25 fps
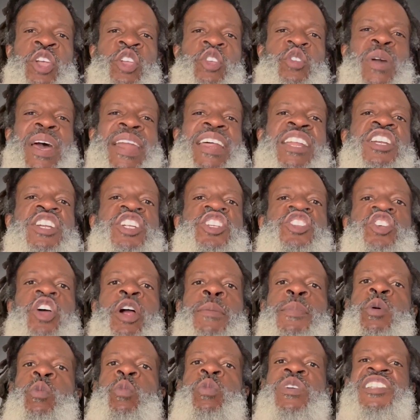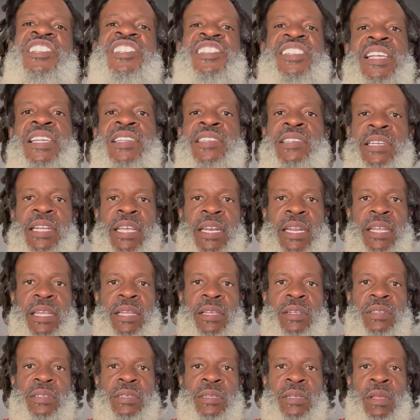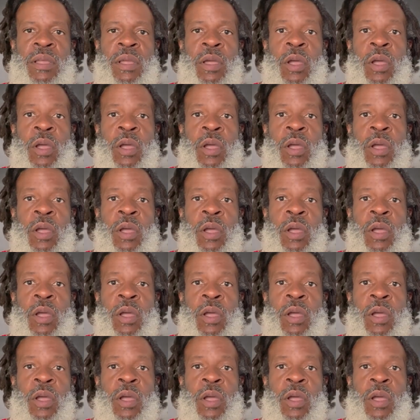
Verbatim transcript: you got to determine what season it is.